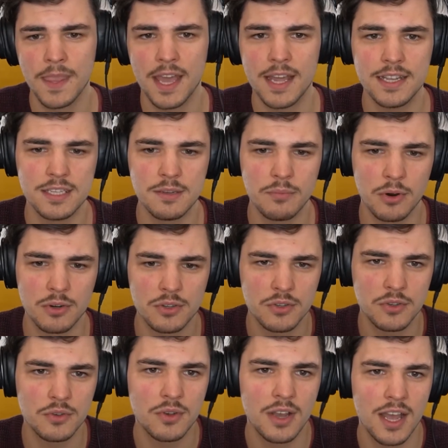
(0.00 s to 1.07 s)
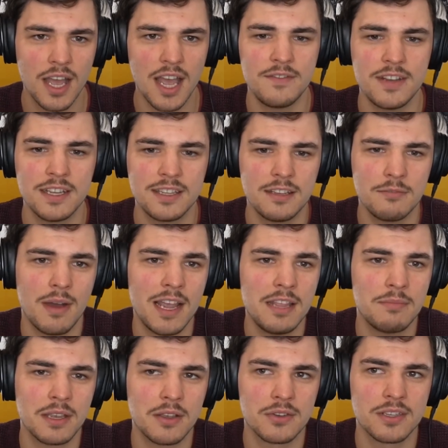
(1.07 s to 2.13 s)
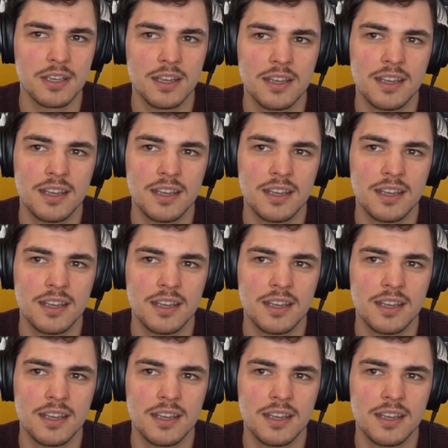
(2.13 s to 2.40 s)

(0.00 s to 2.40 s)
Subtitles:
And it's important to have that in mind because